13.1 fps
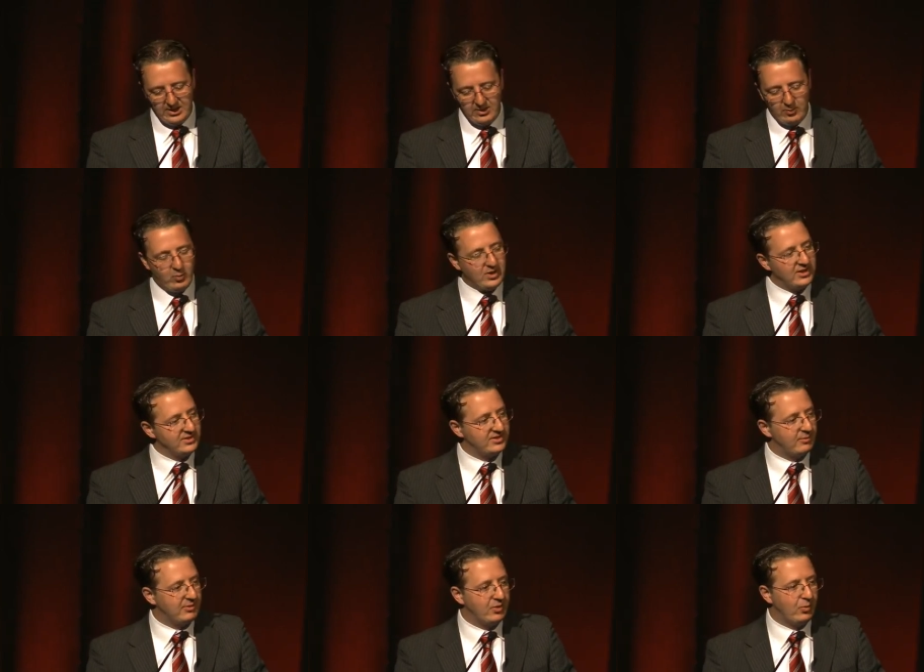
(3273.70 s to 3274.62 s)
what are
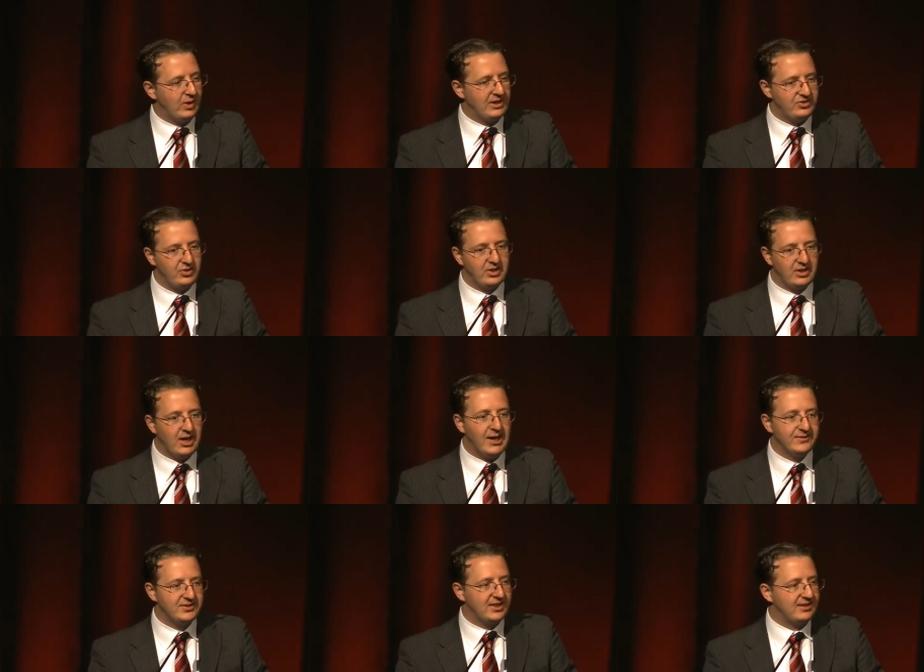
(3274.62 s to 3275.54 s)
some of the ways you can
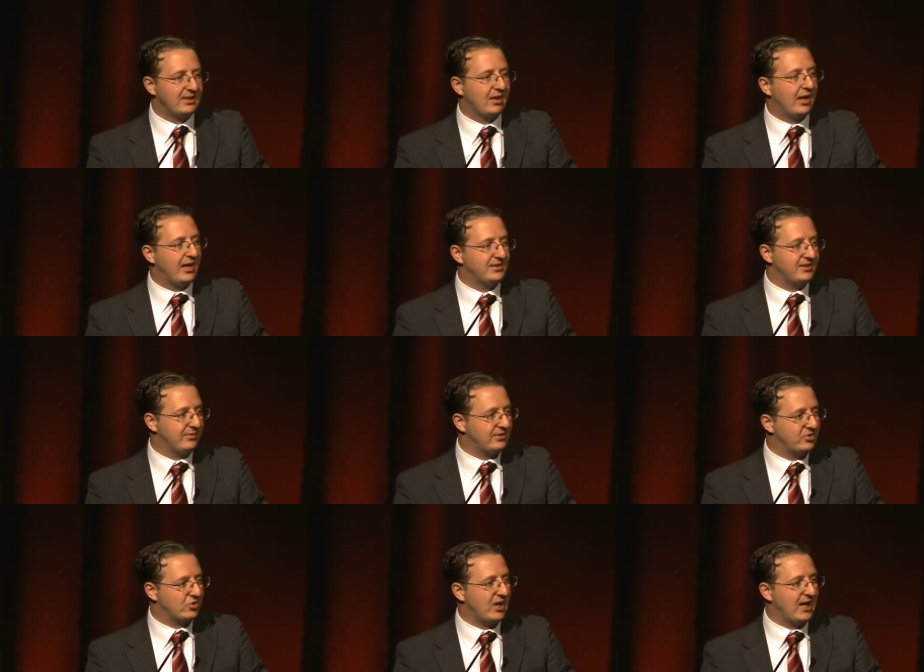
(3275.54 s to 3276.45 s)
offset the cost of a
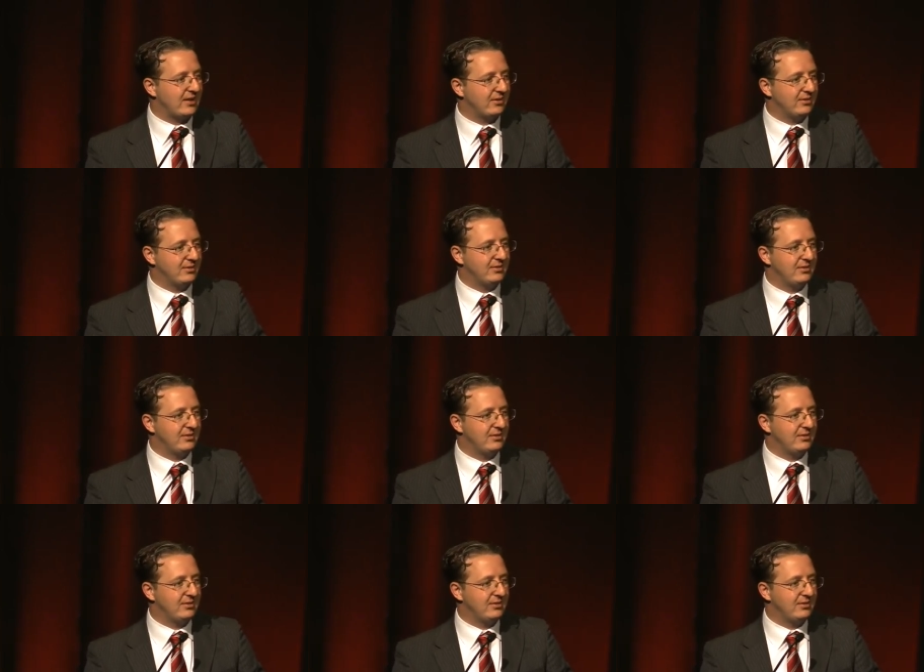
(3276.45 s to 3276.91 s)
straddle?